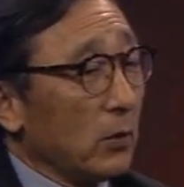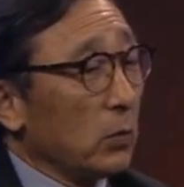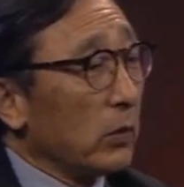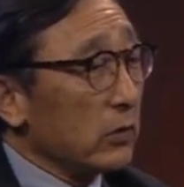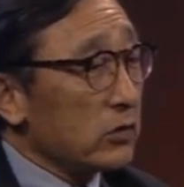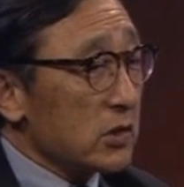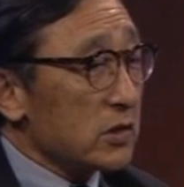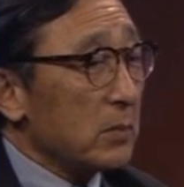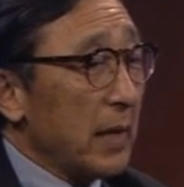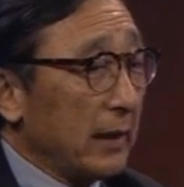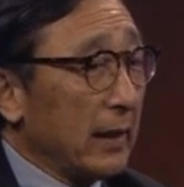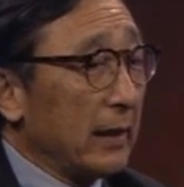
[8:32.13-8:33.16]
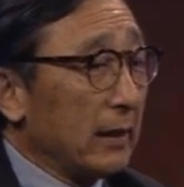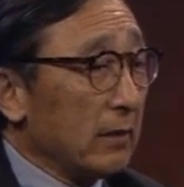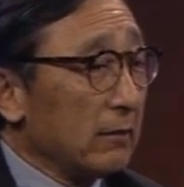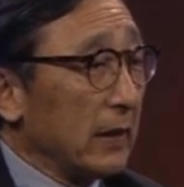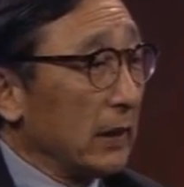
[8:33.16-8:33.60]
we're just making
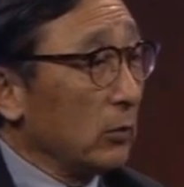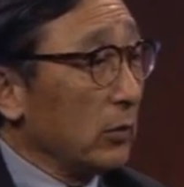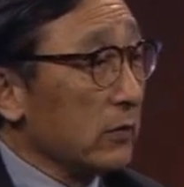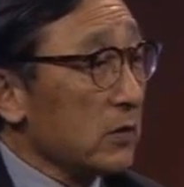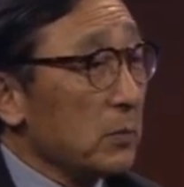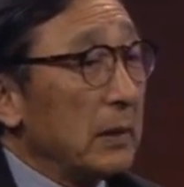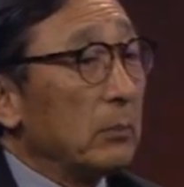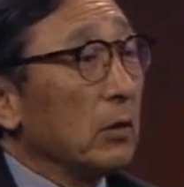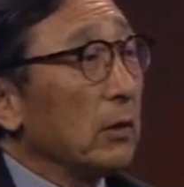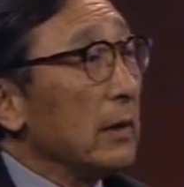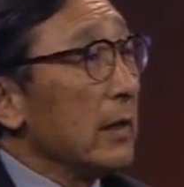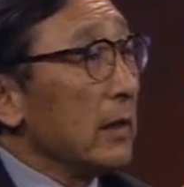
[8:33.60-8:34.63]
it available to people,